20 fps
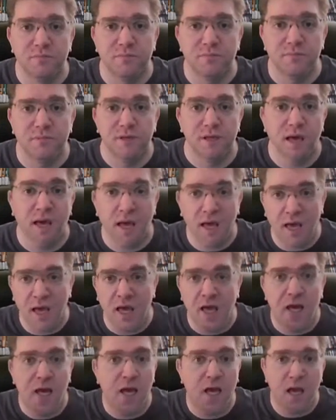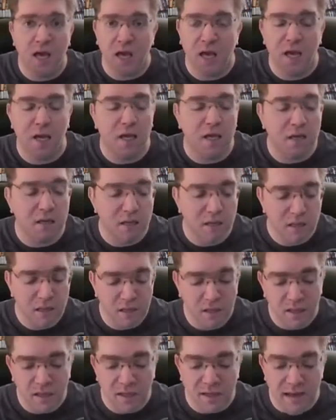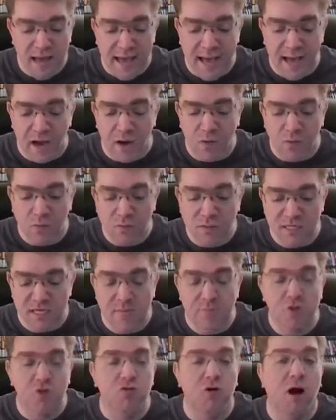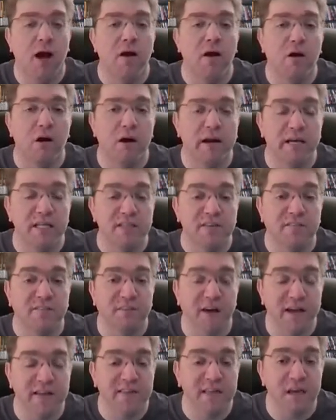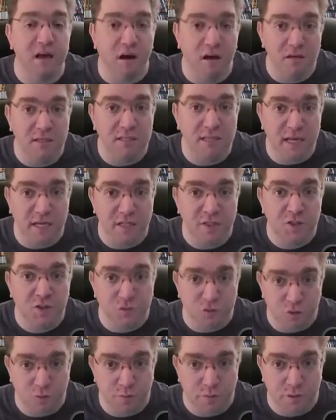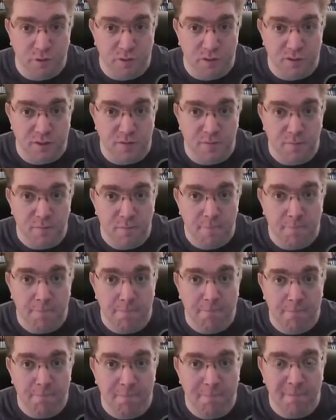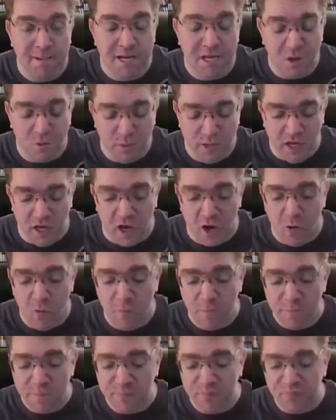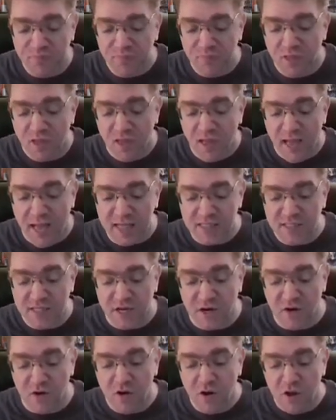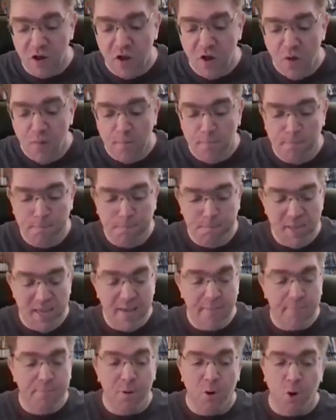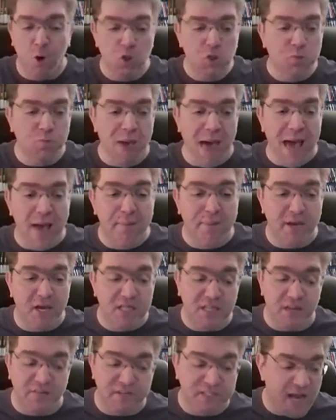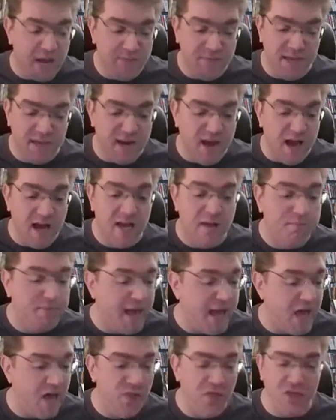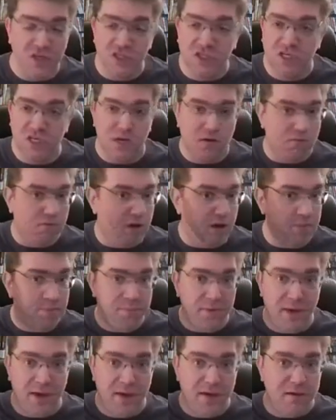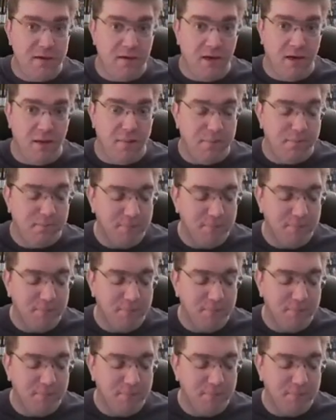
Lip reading: Yay. Now Team Tryhard has to fight the undead troopers. And here we go. As they're being pushed back because every time they knock them down, they just get right back up.